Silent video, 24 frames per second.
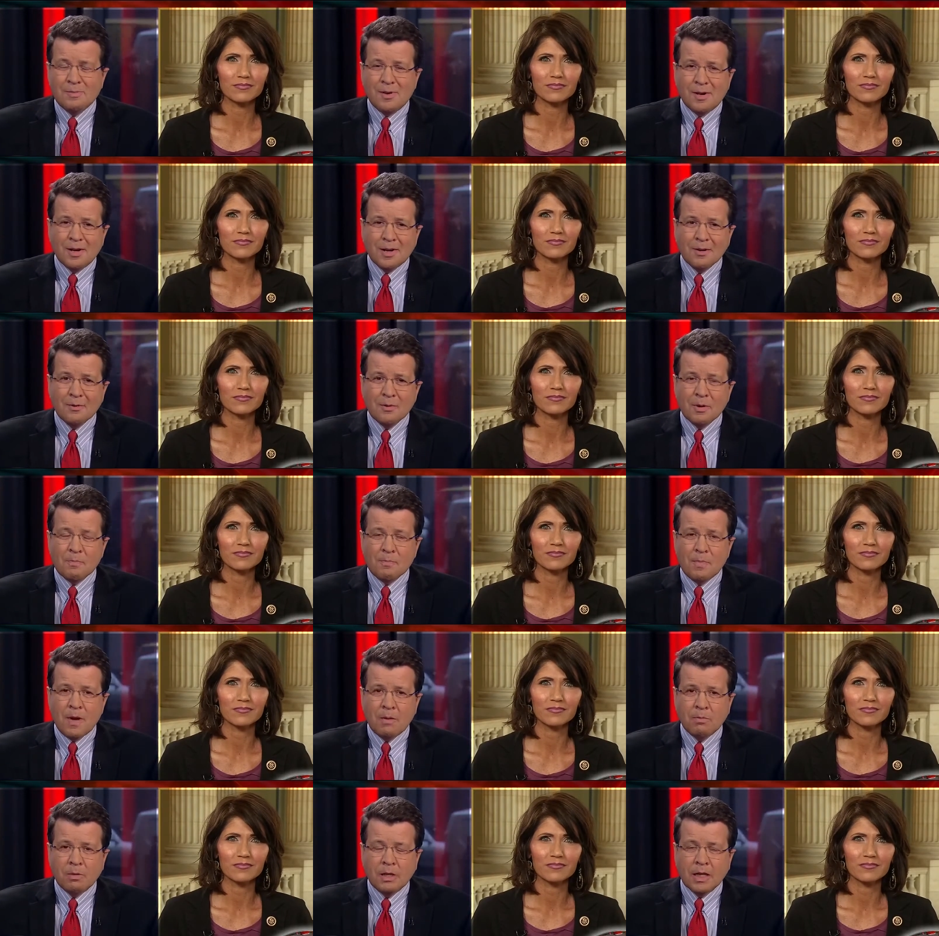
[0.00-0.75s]
Speaker 1: among
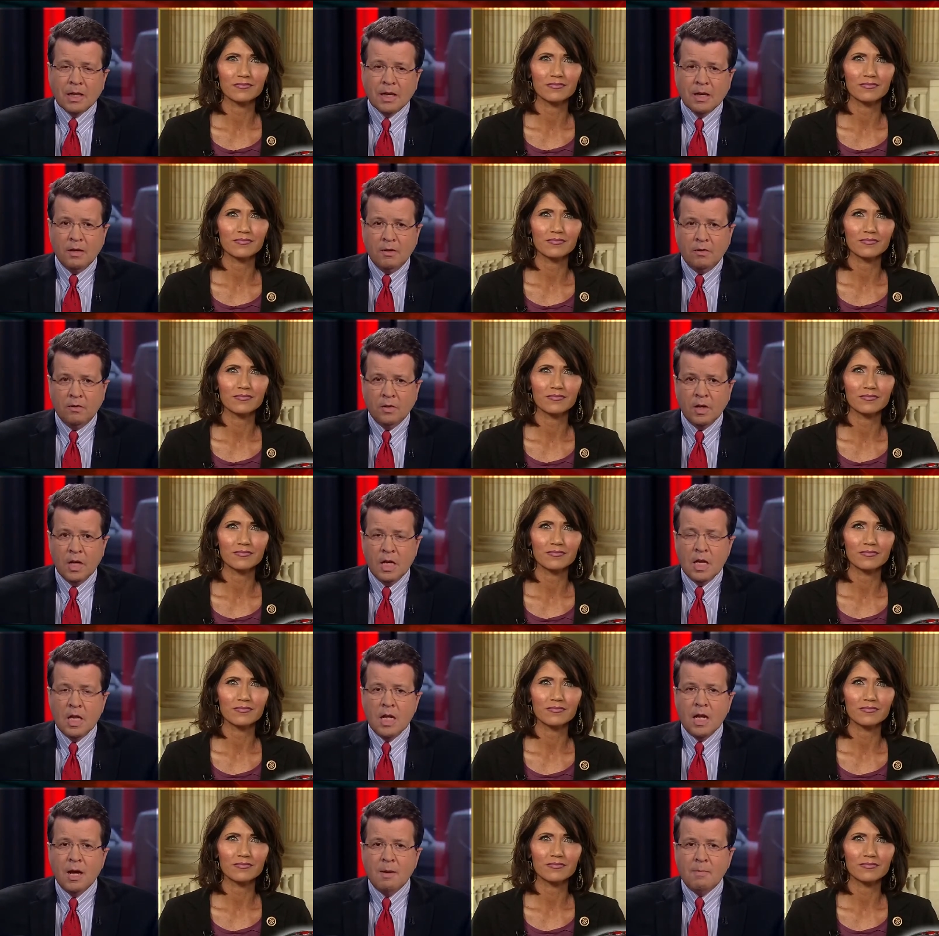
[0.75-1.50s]
Republicans
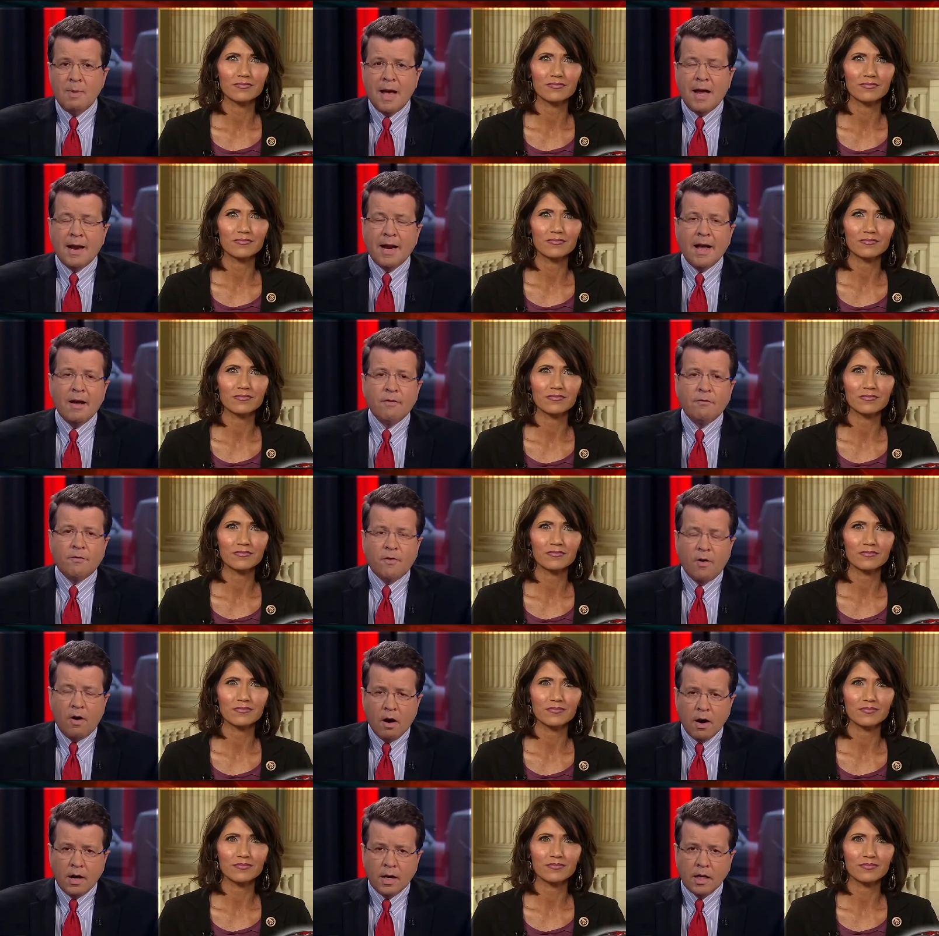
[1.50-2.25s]
about how
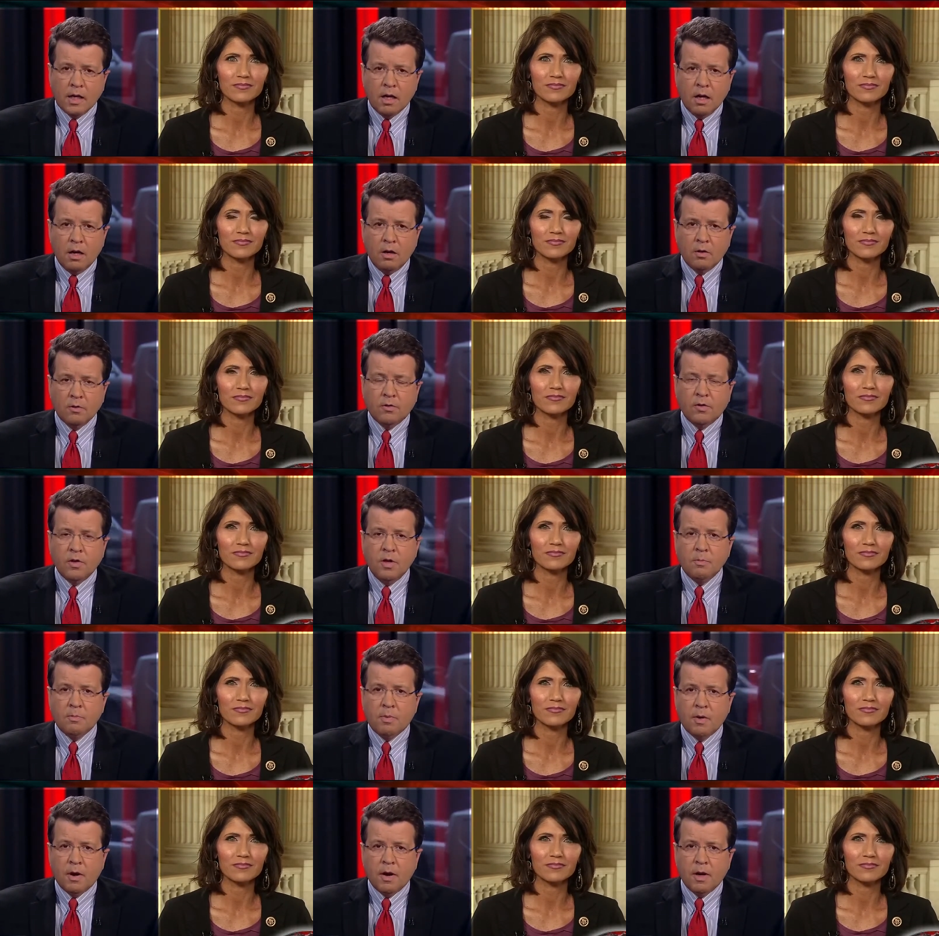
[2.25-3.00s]
far to go?
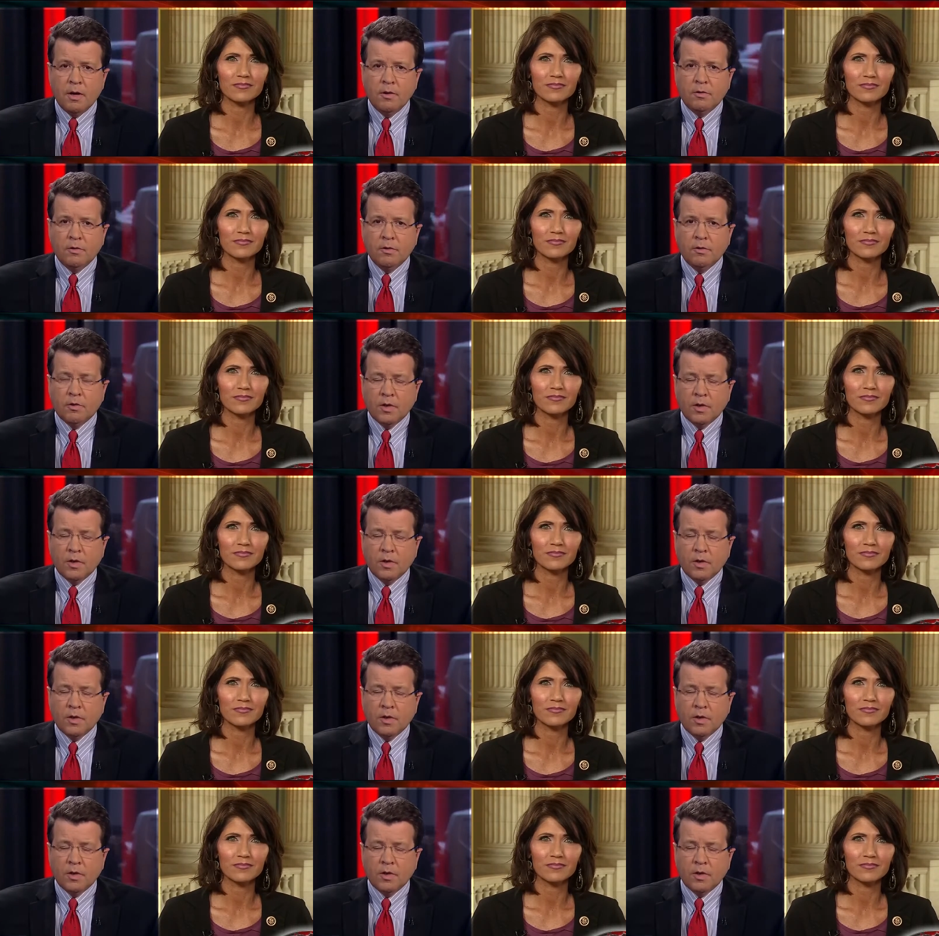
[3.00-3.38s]
Tea parties who